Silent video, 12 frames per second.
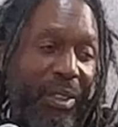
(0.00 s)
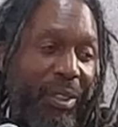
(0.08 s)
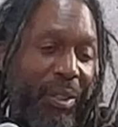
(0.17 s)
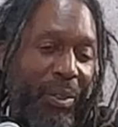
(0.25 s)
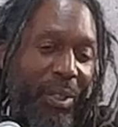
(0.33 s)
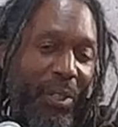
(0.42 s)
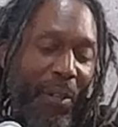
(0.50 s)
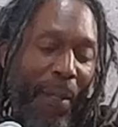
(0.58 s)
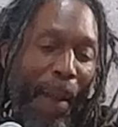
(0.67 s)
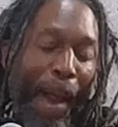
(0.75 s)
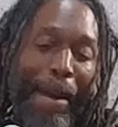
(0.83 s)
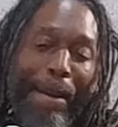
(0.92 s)
And so,
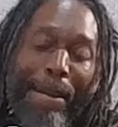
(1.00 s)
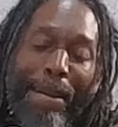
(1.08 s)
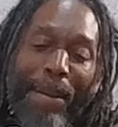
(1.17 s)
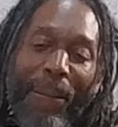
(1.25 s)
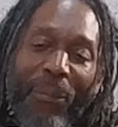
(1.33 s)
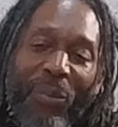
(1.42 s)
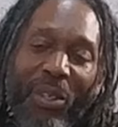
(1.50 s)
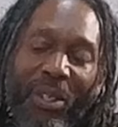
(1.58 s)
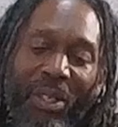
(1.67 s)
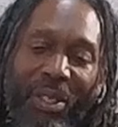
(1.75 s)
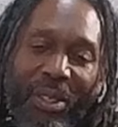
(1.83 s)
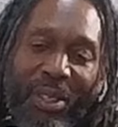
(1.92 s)

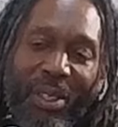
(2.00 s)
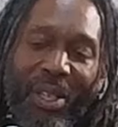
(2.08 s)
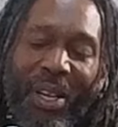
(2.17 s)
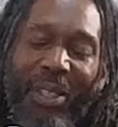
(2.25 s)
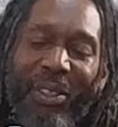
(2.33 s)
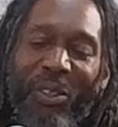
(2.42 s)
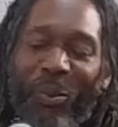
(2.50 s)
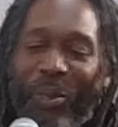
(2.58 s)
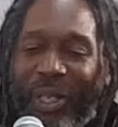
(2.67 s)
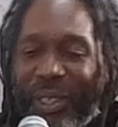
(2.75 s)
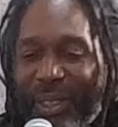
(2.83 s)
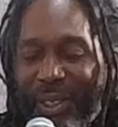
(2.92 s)
yeah, I used to
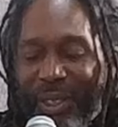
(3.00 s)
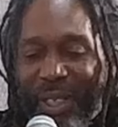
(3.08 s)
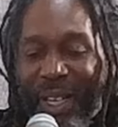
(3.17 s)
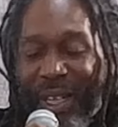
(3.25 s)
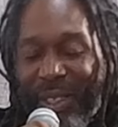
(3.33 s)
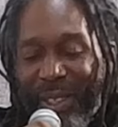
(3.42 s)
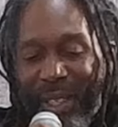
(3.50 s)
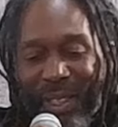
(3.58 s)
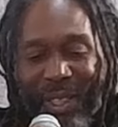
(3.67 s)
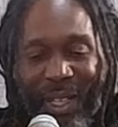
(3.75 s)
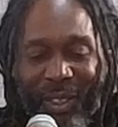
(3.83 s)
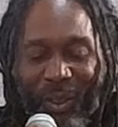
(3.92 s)
wait until, hey
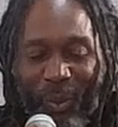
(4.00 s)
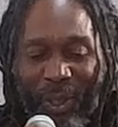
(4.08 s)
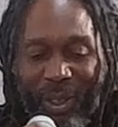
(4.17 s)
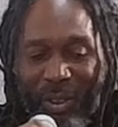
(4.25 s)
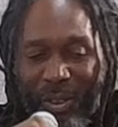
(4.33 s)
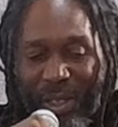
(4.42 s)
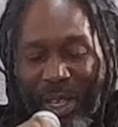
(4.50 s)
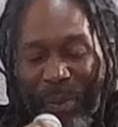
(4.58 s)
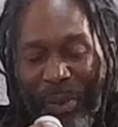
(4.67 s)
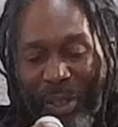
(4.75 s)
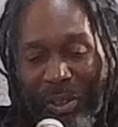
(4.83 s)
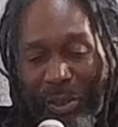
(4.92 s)
Teddy, I used to wait till you came
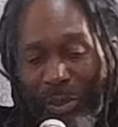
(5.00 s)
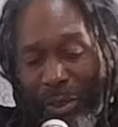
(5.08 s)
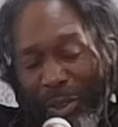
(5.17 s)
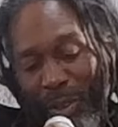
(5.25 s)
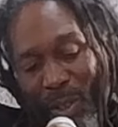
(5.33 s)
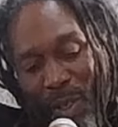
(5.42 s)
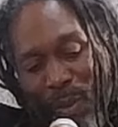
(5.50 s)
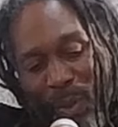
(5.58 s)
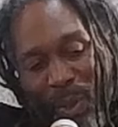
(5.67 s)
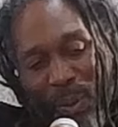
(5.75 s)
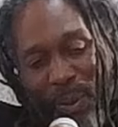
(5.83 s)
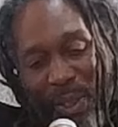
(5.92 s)
out your studio
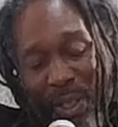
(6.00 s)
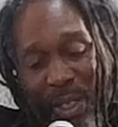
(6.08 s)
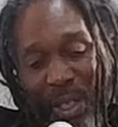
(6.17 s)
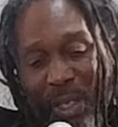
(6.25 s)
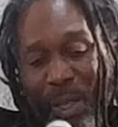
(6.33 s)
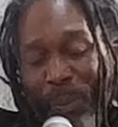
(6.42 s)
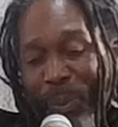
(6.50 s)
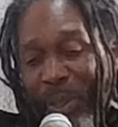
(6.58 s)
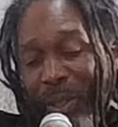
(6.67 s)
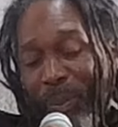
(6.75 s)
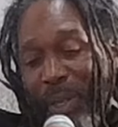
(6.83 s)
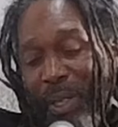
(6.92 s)
room and then I
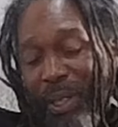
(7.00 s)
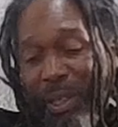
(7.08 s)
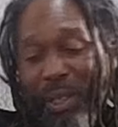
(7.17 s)
press play.